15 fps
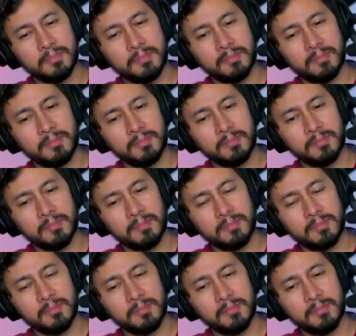
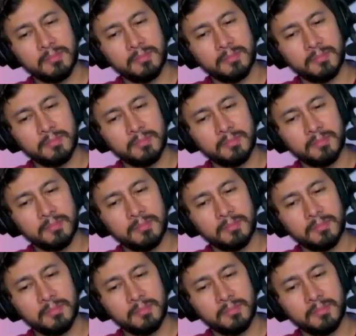
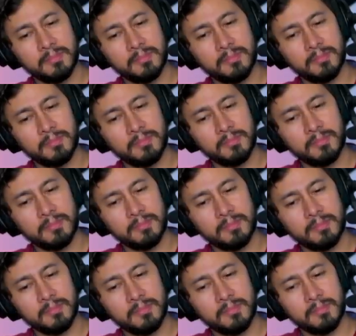
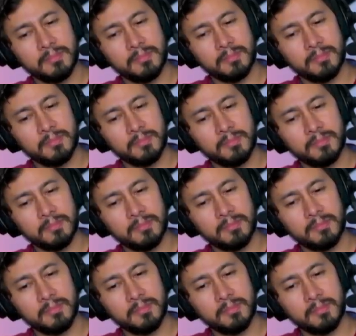
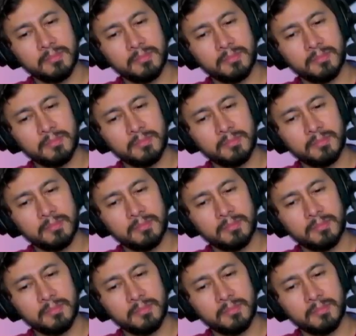No words are spoken by the person on screen.